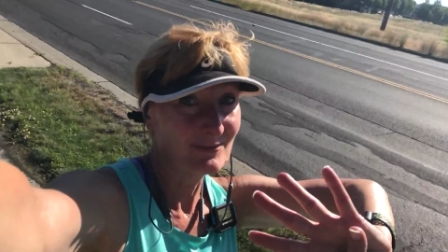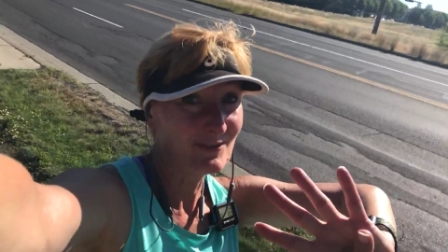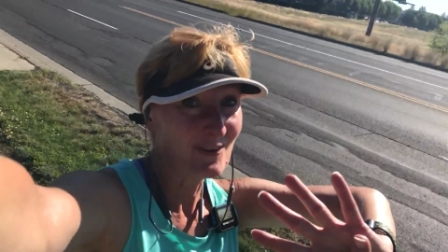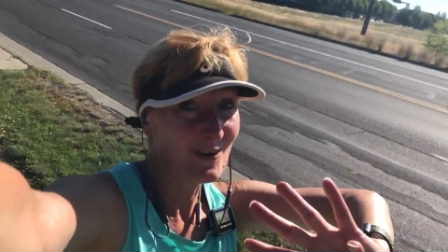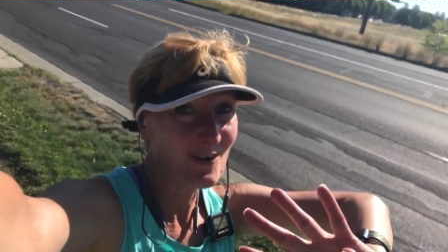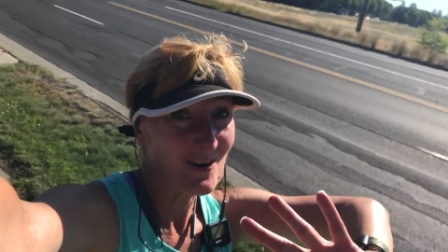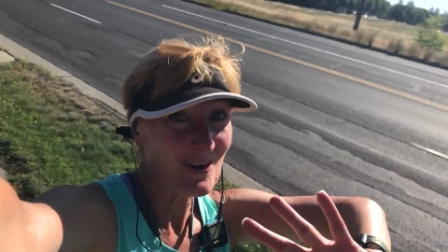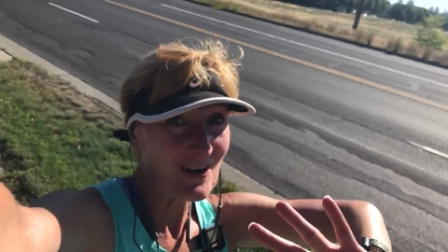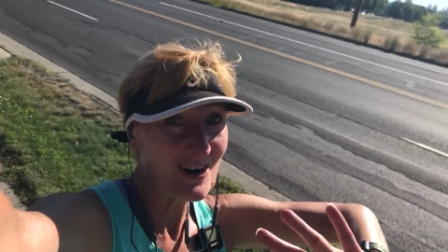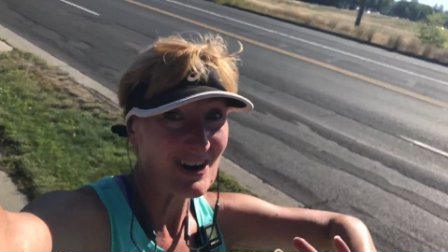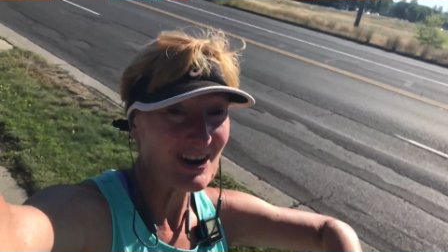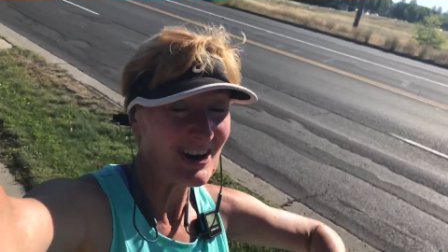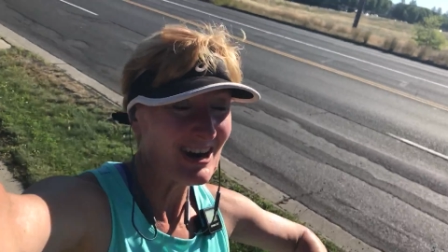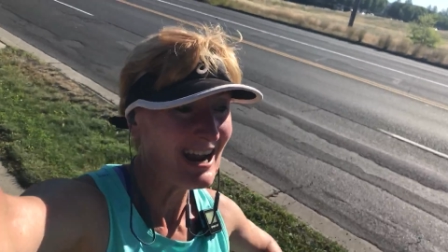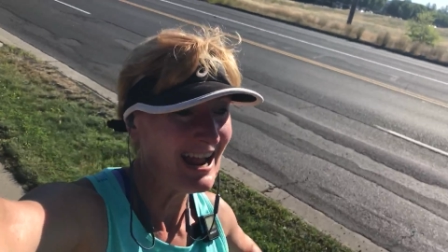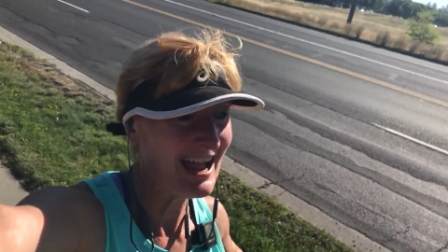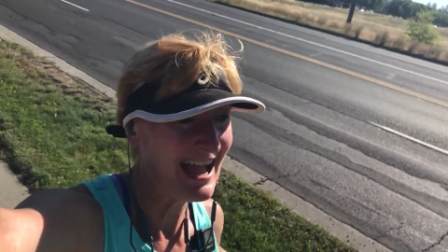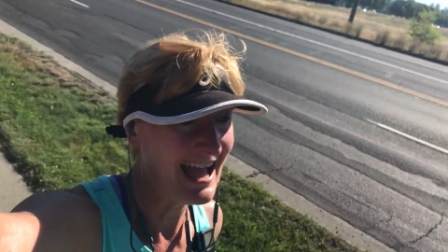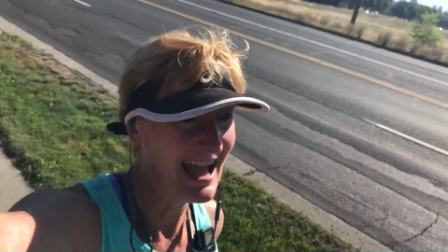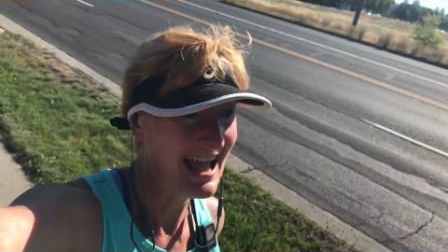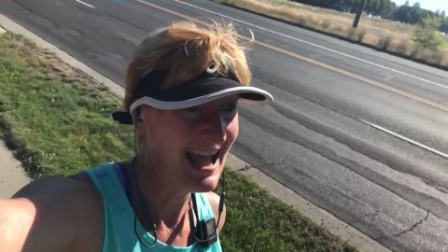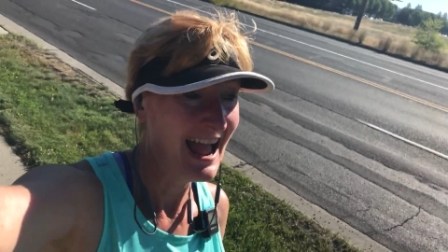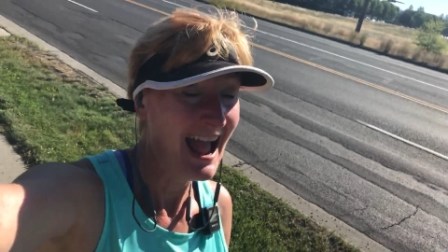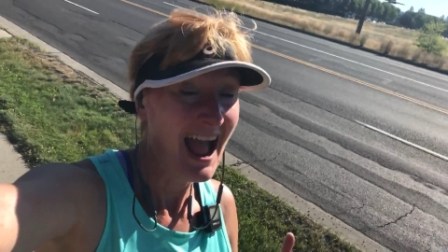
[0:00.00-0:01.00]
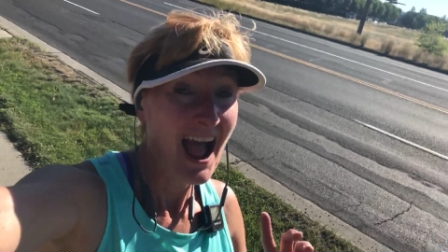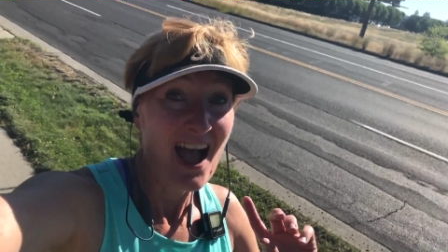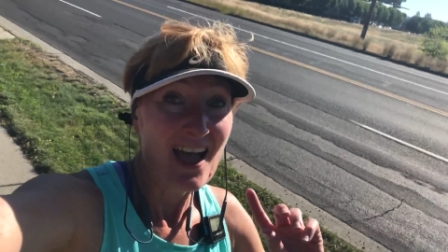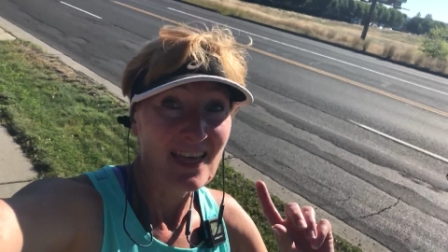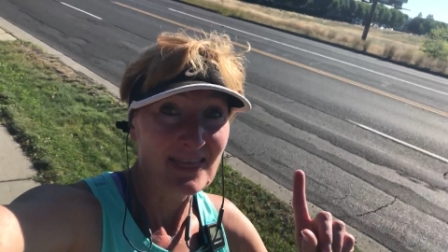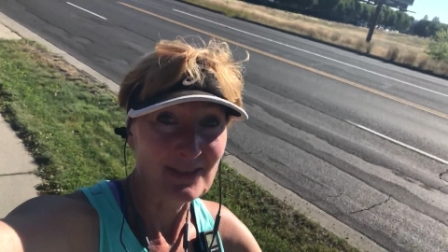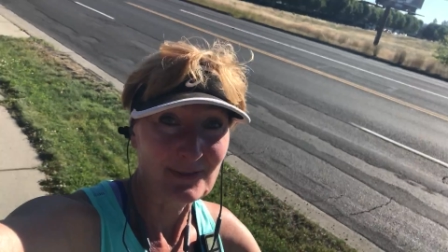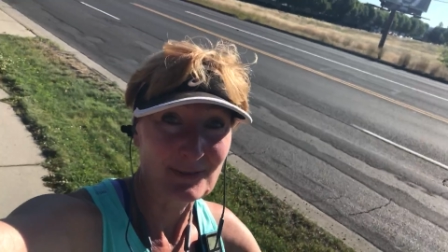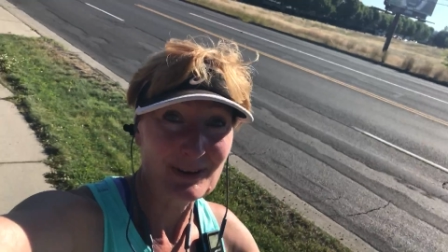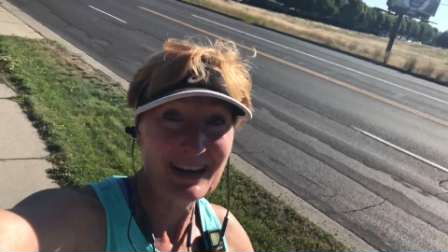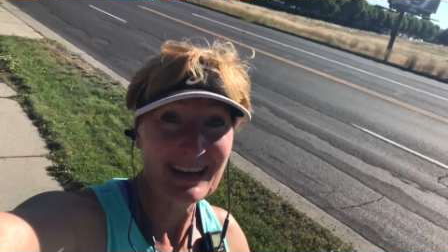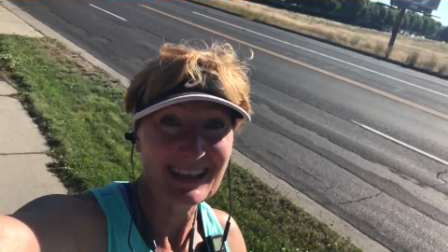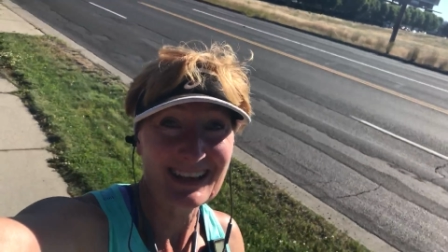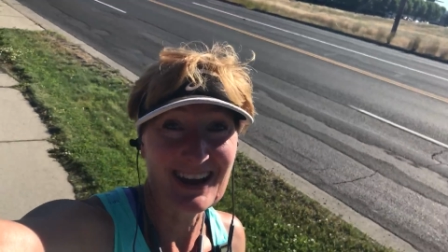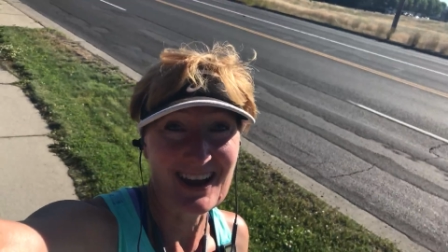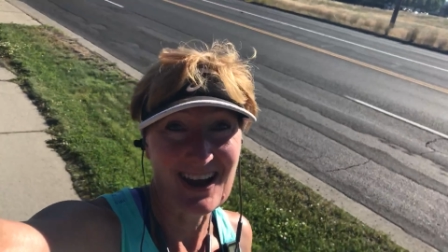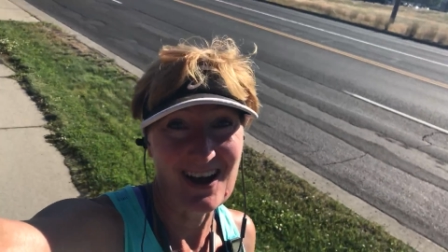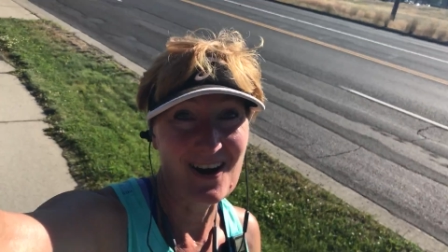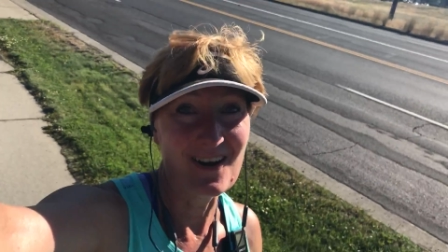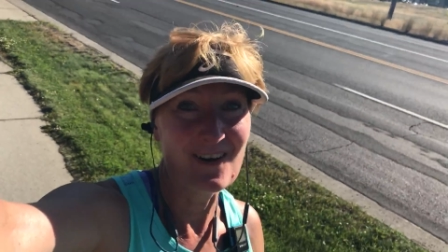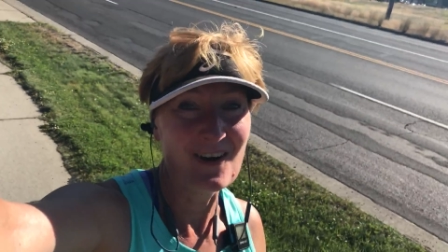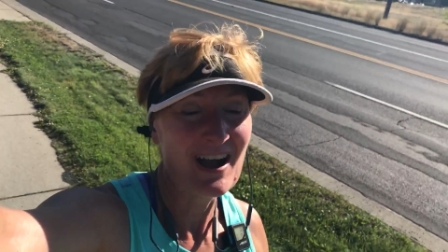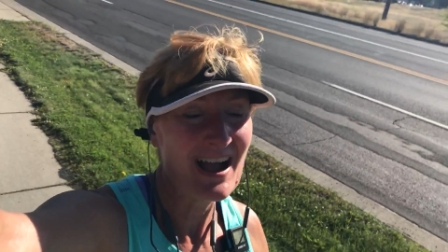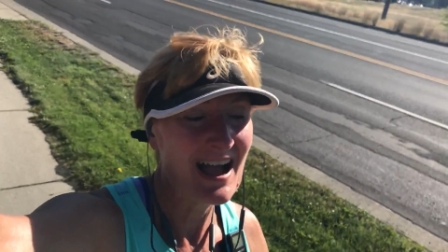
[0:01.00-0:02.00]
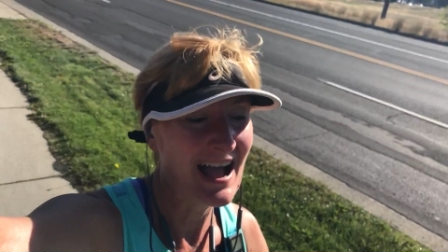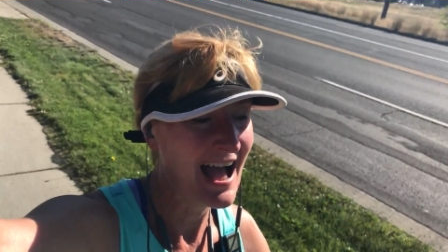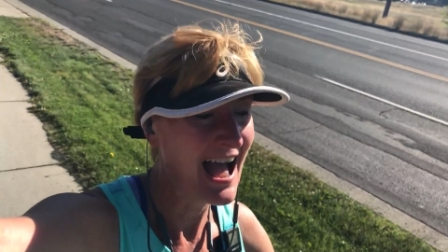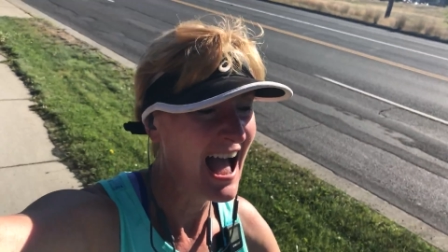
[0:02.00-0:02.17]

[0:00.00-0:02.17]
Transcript: 4, 3 to go.